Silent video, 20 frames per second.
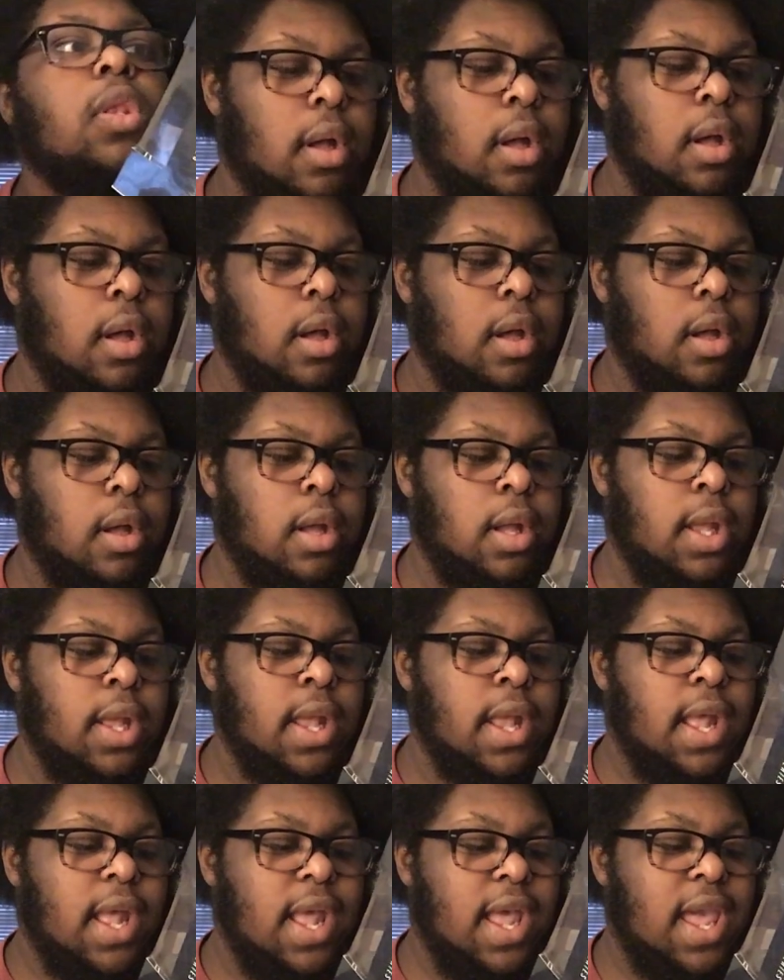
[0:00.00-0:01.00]
Oh,
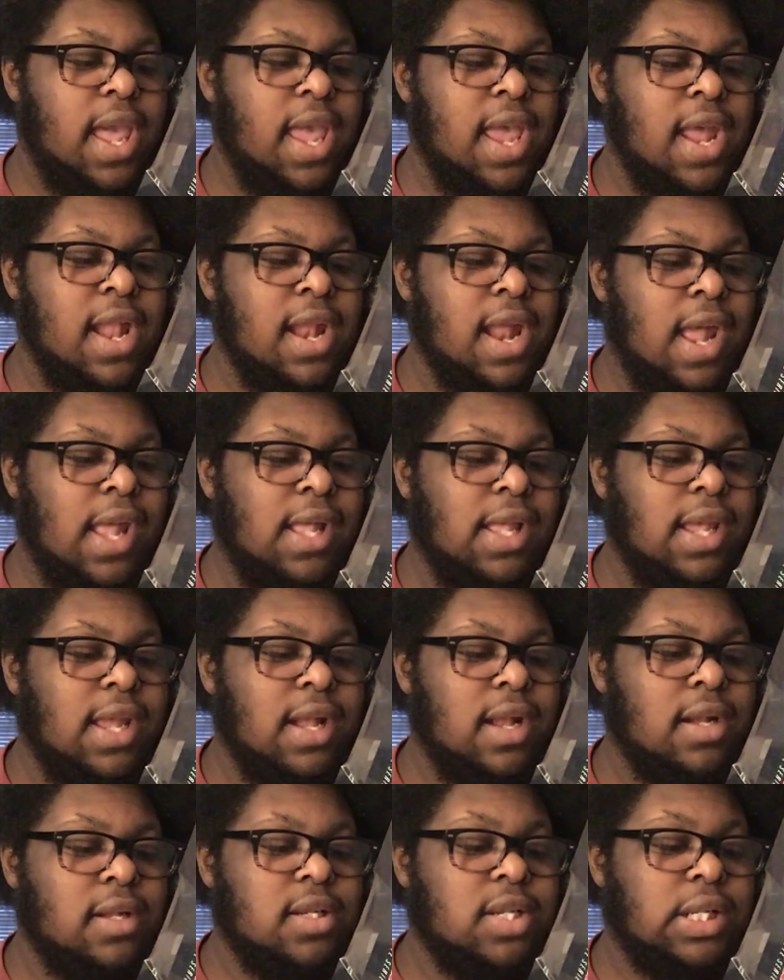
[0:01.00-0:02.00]
and I
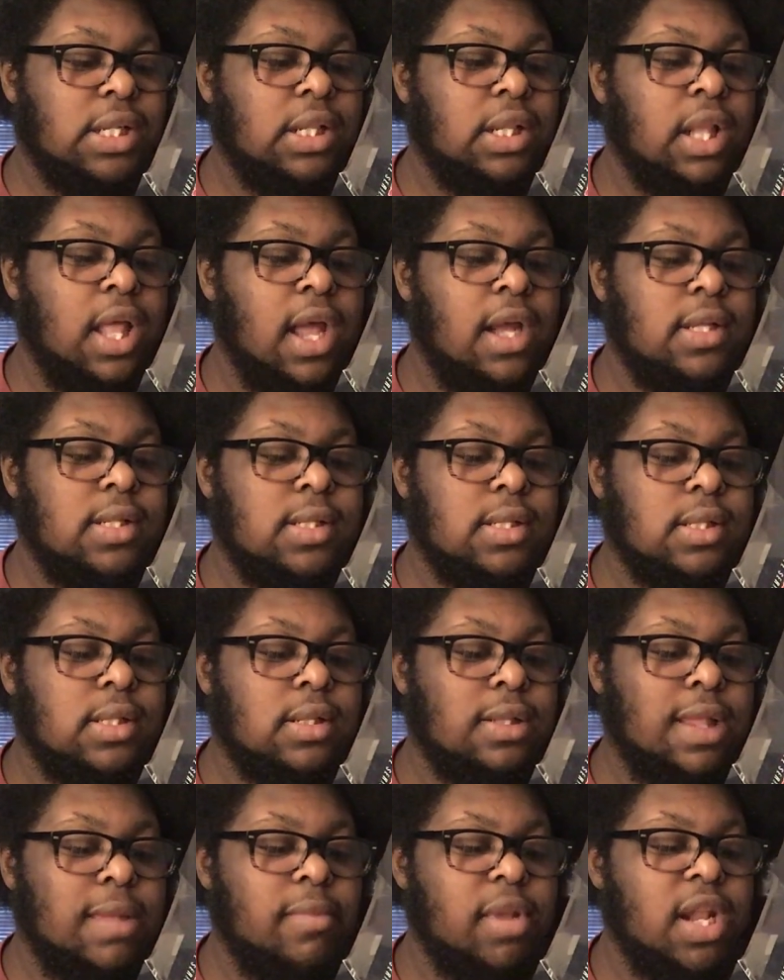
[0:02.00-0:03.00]
get a deluxe
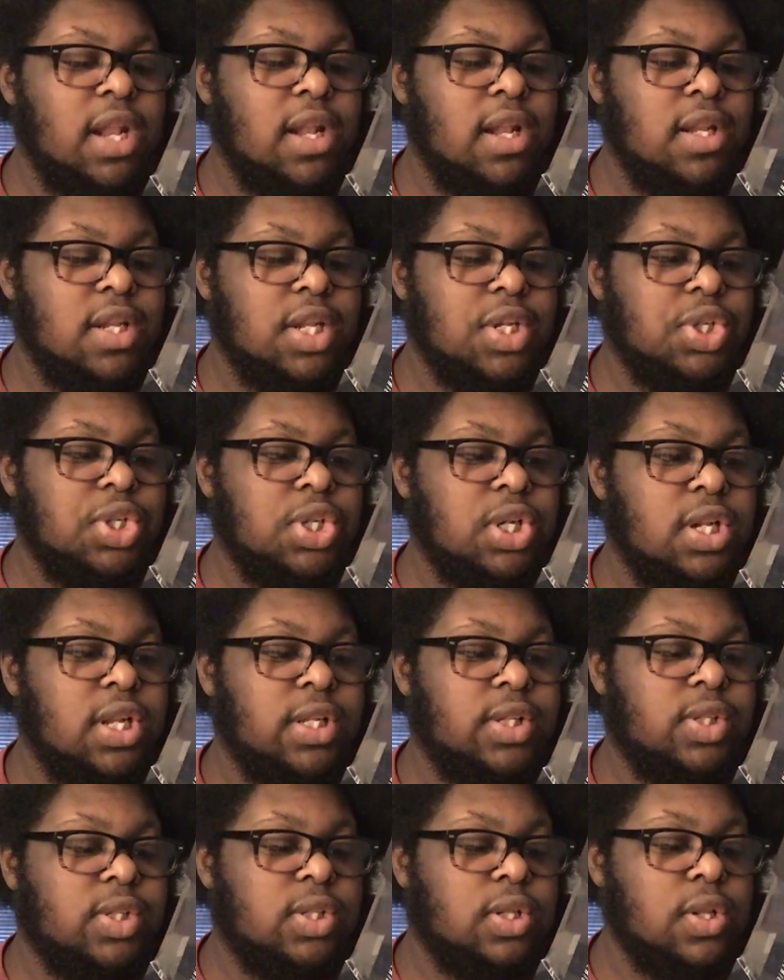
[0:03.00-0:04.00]
limited edition
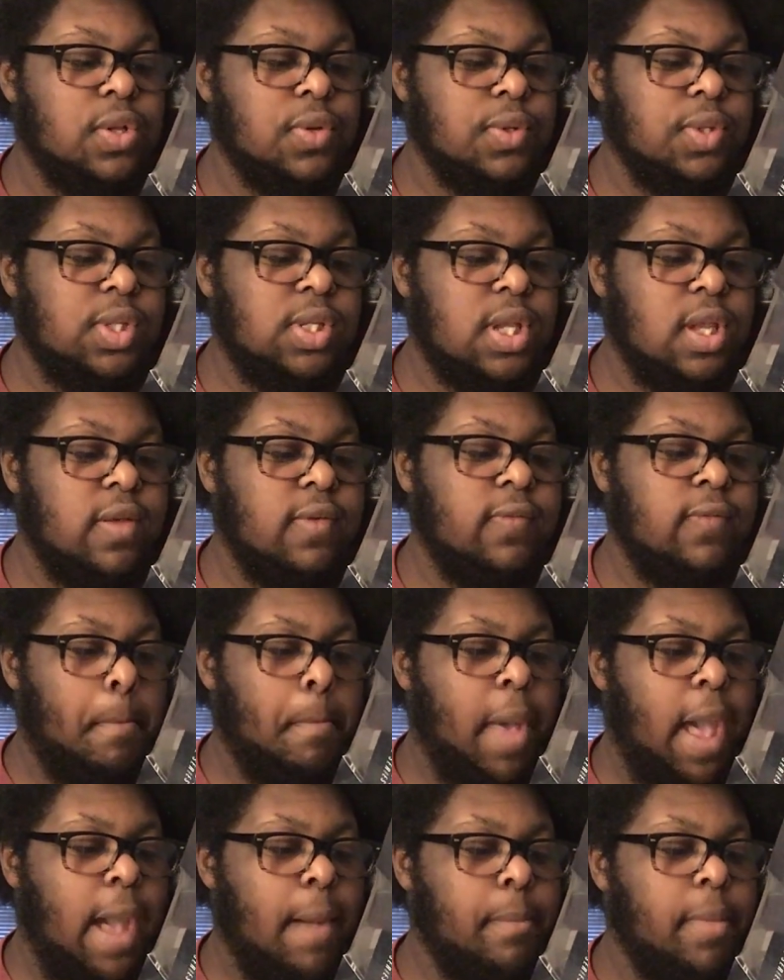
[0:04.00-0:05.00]
exclusive
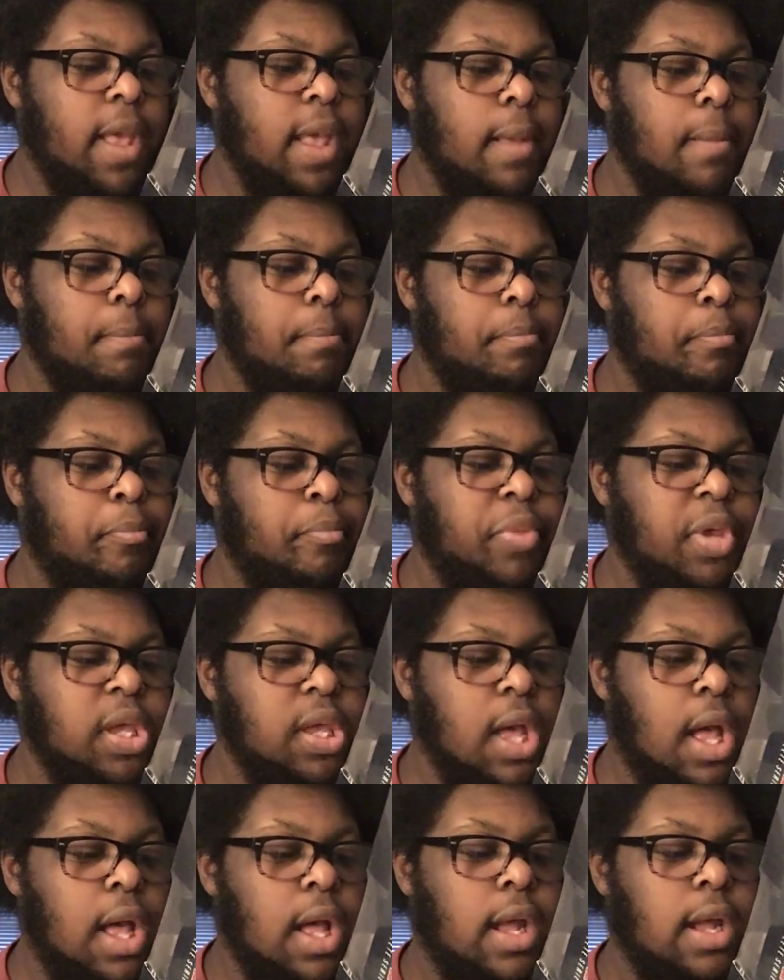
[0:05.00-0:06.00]
Batman
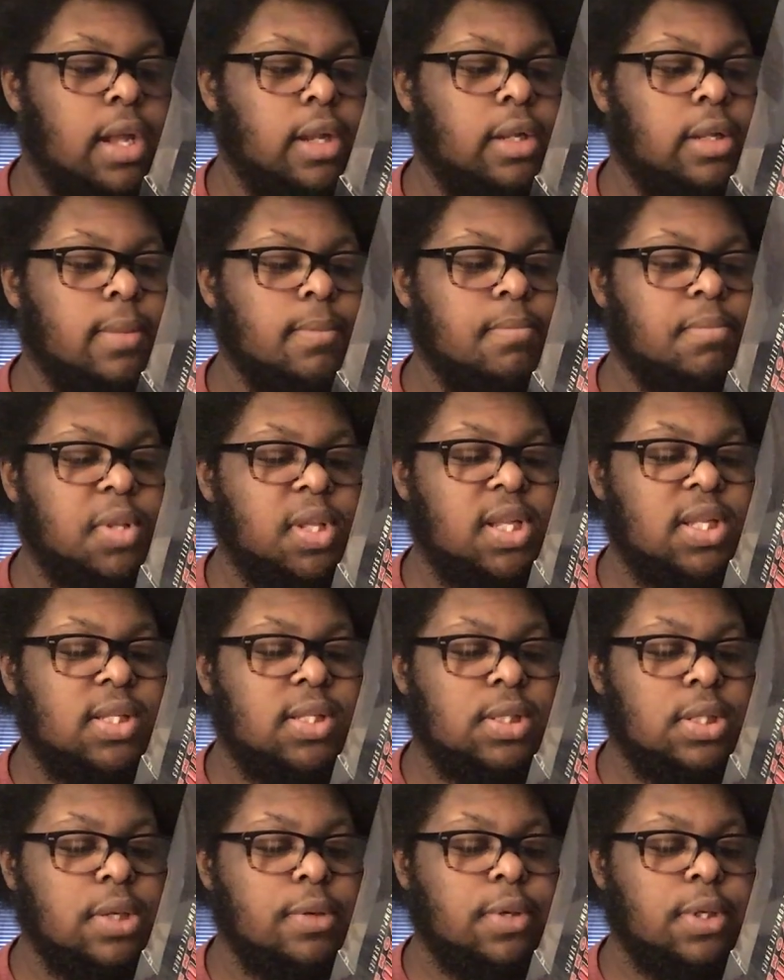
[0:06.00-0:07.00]
Beyond Complete
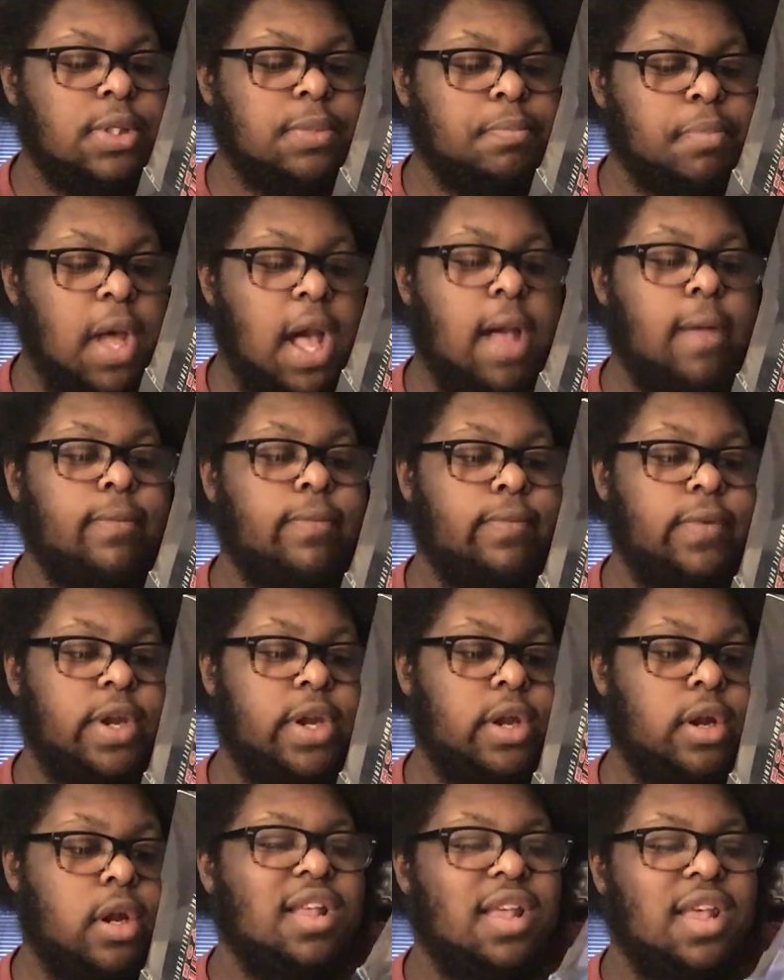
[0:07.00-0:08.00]
Series pop
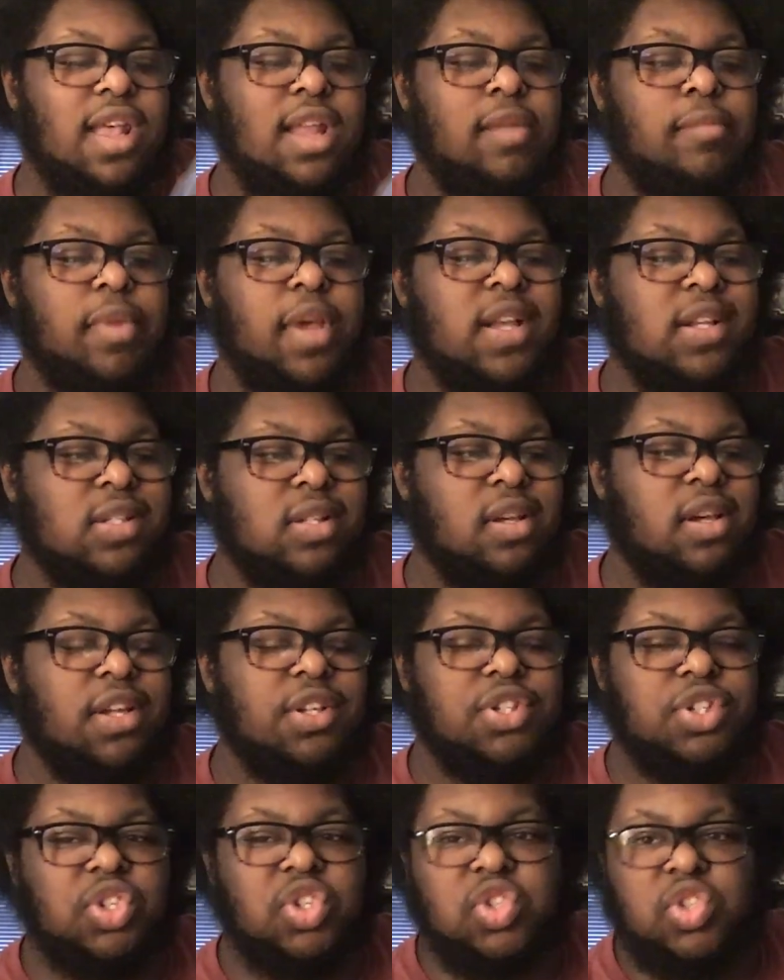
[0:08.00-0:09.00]
figure. And basically
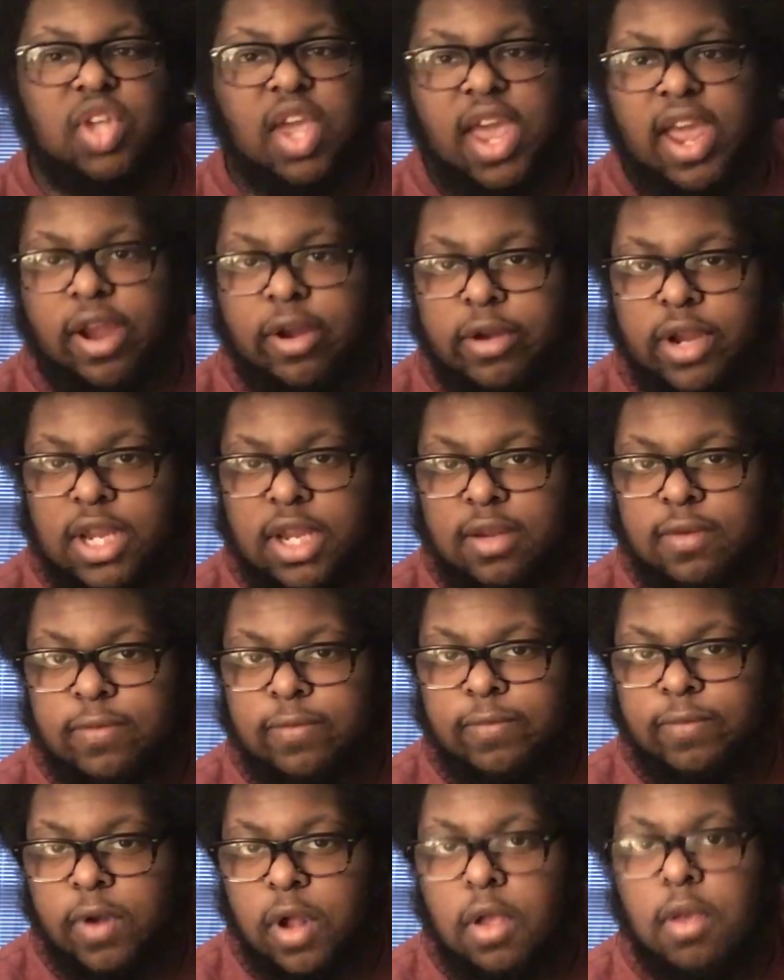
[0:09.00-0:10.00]
it's just Terry
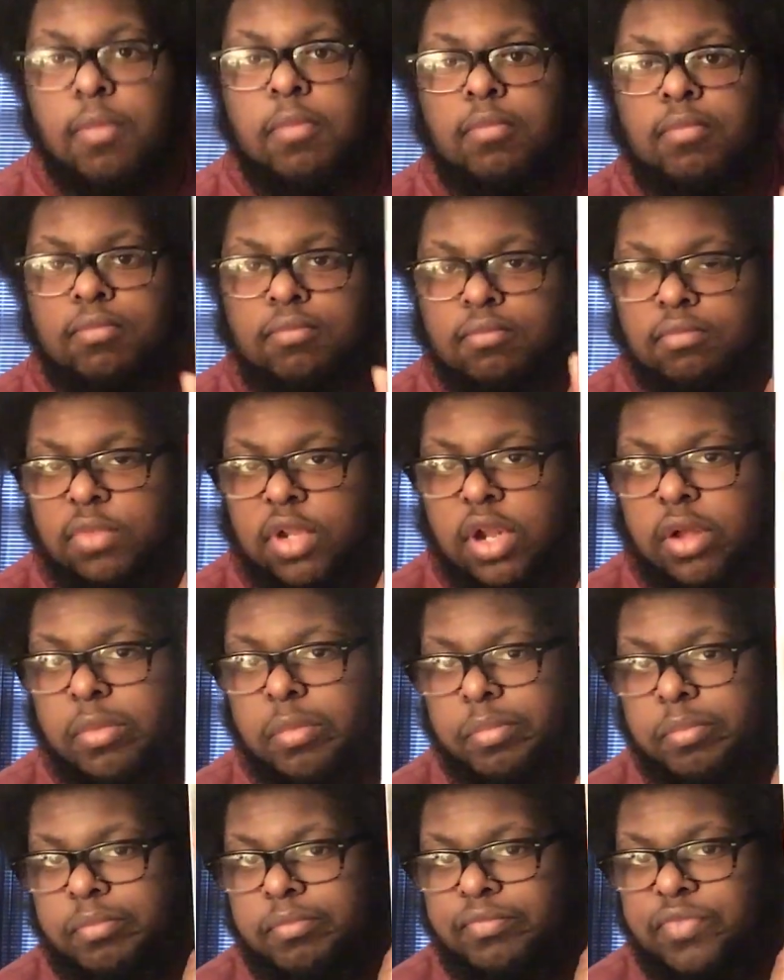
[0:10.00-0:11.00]
from, you know,
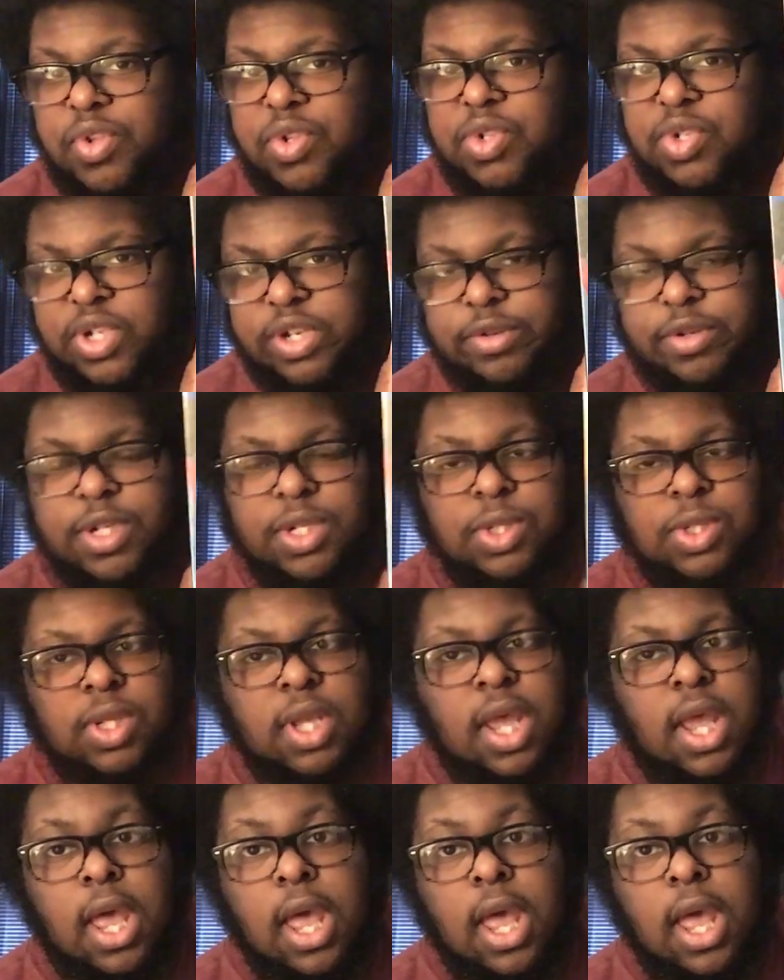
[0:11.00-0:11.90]
the series.